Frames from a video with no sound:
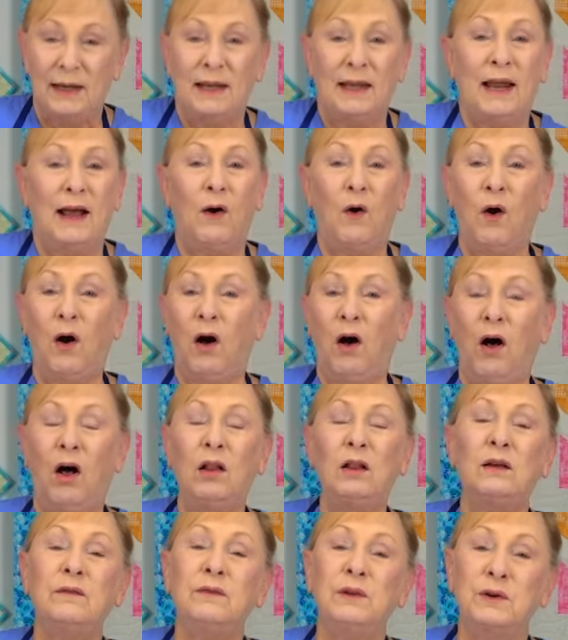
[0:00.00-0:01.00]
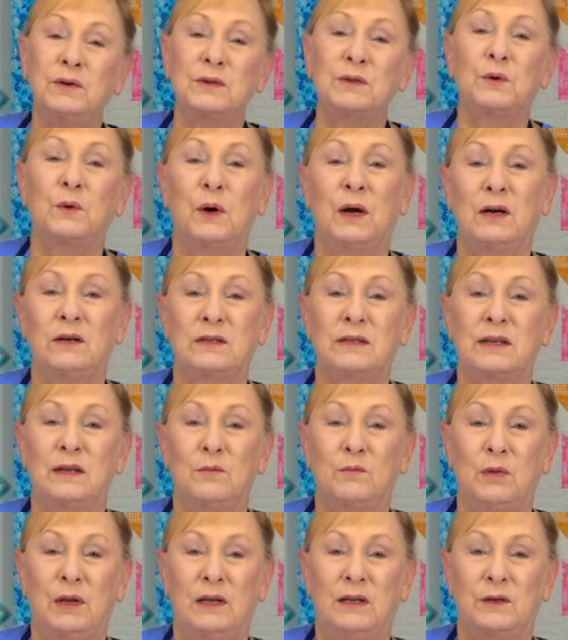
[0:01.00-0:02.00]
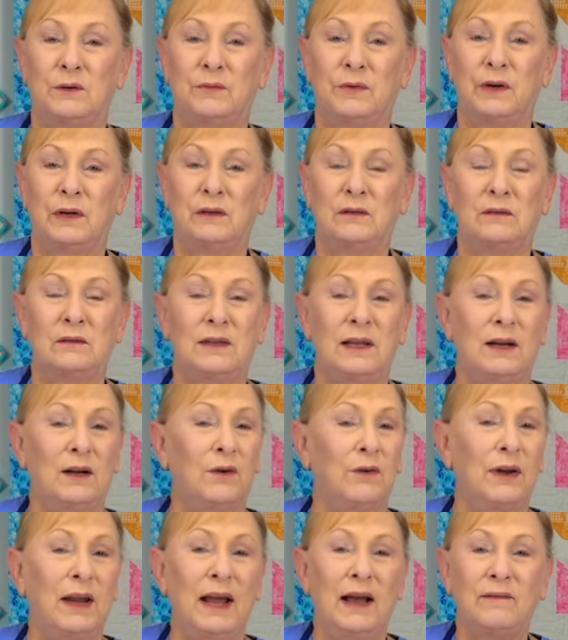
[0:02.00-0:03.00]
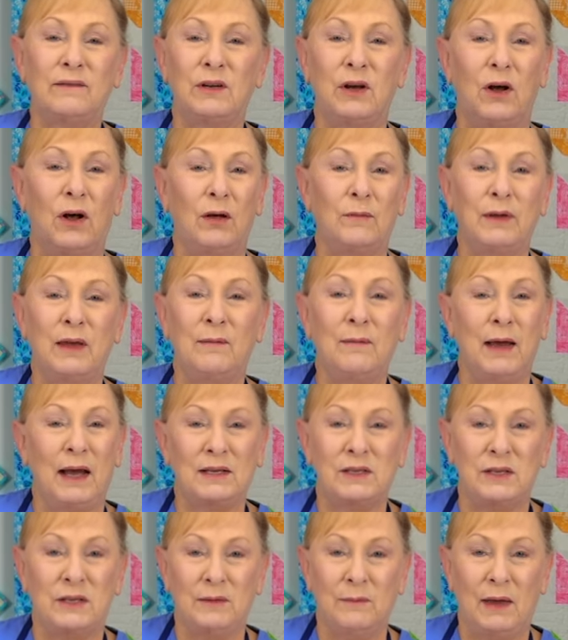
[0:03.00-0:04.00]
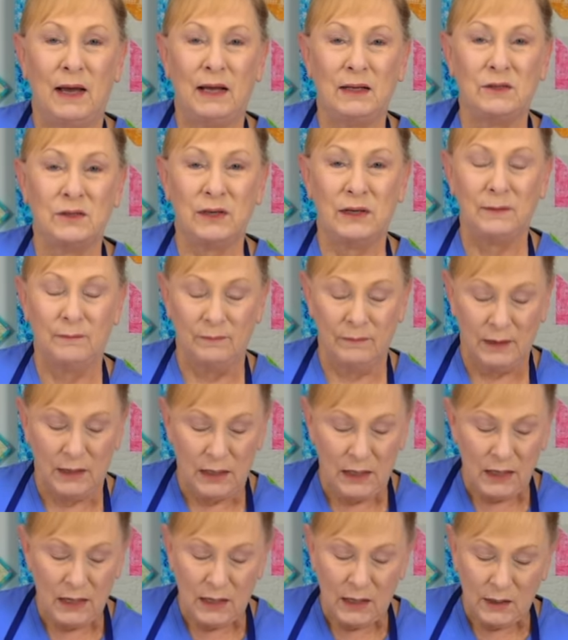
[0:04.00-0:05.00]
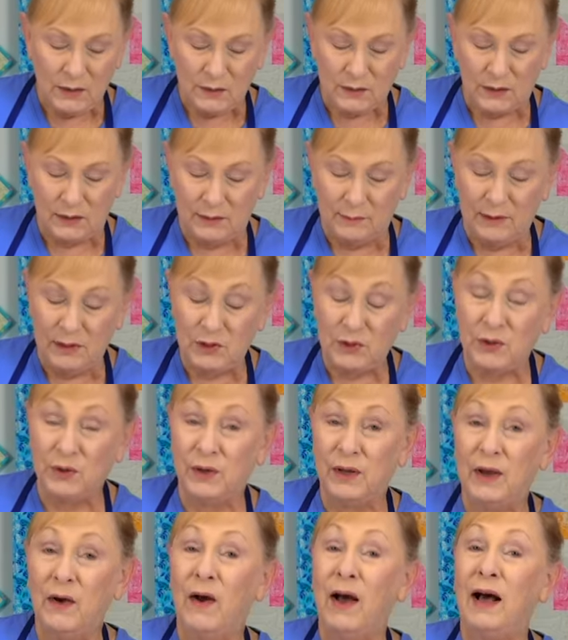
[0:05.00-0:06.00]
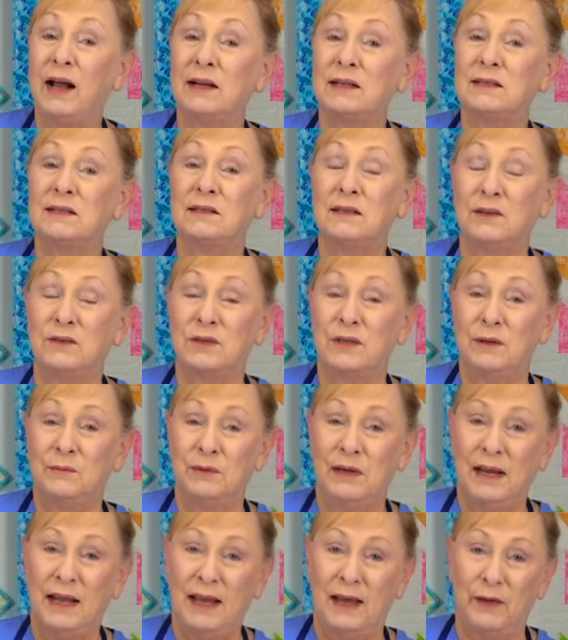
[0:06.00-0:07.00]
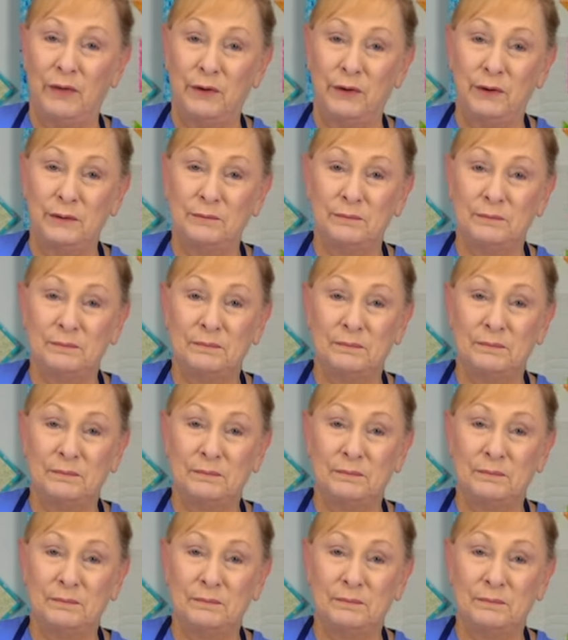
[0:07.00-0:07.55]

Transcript: Now, all of your squares can be different. They don't have to all be matchy-matchy. So let me show you how to stitch them together.